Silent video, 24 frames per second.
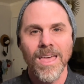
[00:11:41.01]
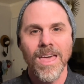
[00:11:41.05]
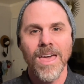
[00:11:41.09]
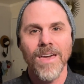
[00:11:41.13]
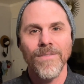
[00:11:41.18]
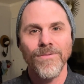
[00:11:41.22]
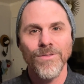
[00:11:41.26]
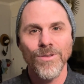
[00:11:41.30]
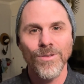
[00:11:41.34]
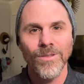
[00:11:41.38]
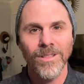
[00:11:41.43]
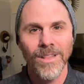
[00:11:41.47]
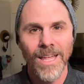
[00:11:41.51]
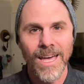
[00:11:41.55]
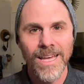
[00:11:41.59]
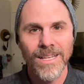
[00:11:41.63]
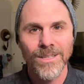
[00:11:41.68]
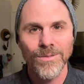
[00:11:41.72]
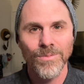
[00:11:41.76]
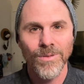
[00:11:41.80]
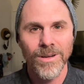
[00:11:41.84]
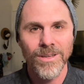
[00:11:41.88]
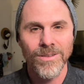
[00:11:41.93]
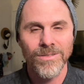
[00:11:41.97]
If you
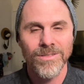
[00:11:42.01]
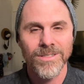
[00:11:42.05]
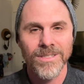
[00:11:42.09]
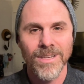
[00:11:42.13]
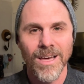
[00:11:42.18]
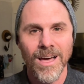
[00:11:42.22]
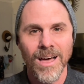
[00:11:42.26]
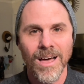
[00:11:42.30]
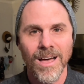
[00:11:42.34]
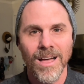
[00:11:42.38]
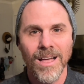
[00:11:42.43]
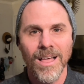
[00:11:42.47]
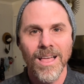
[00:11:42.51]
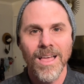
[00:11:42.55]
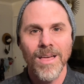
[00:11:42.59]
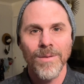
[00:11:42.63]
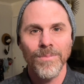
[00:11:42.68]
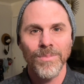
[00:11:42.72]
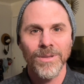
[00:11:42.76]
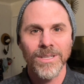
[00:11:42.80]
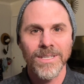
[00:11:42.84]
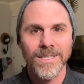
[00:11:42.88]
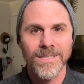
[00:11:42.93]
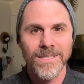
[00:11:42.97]
liked what you saw,
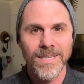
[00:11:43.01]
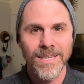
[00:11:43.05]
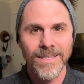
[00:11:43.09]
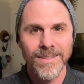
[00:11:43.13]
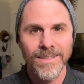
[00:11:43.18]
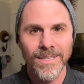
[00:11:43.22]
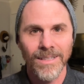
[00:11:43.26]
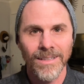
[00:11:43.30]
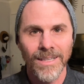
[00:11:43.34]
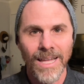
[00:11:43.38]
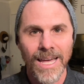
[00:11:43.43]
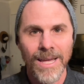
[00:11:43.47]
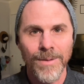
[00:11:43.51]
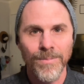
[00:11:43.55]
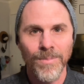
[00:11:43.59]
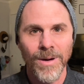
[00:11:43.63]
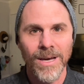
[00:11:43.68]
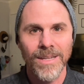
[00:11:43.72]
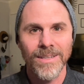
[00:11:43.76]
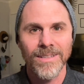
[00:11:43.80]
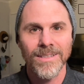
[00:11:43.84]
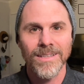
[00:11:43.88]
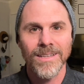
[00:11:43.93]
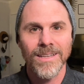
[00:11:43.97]
please hit the like
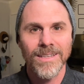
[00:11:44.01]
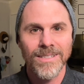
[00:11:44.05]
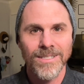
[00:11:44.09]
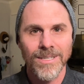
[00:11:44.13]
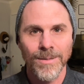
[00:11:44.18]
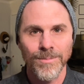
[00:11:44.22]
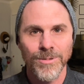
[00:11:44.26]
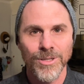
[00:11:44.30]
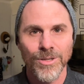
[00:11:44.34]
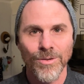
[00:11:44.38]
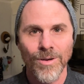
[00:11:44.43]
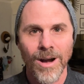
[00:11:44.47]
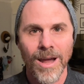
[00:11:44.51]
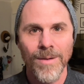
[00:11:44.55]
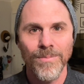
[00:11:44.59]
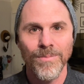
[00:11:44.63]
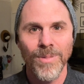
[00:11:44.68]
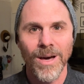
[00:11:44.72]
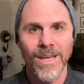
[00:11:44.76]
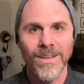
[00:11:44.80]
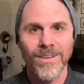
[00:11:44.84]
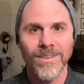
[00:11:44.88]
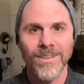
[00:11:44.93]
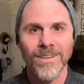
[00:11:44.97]
button, subscribe
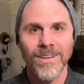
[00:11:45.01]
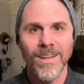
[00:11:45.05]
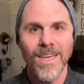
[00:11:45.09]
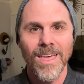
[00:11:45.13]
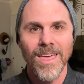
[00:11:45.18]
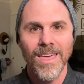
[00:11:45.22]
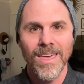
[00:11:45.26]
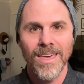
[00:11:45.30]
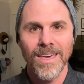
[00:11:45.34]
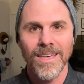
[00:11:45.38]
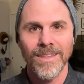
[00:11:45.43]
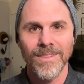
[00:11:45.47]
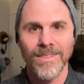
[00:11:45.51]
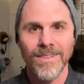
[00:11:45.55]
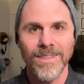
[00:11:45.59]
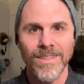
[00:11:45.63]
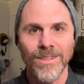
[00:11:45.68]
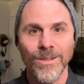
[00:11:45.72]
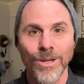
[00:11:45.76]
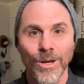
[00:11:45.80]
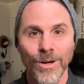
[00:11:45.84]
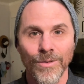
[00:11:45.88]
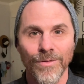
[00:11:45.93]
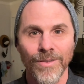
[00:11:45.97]
button, hit the
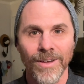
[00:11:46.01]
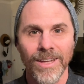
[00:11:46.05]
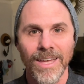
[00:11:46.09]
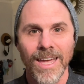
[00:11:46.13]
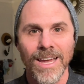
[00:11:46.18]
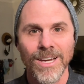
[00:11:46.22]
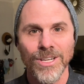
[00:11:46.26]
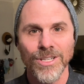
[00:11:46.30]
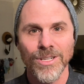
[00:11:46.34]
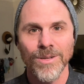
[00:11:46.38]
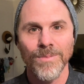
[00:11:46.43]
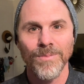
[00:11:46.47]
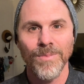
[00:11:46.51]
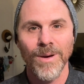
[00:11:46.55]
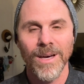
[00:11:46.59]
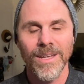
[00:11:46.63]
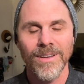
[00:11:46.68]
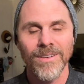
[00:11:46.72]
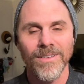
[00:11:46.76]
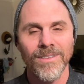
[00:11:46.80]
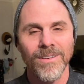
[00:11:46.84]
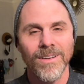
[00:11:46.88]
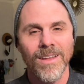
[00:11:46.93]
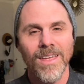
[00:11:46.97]
notification
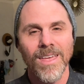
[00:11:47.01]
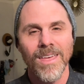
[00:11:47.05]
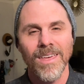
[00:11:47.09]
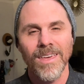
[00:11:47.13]
button.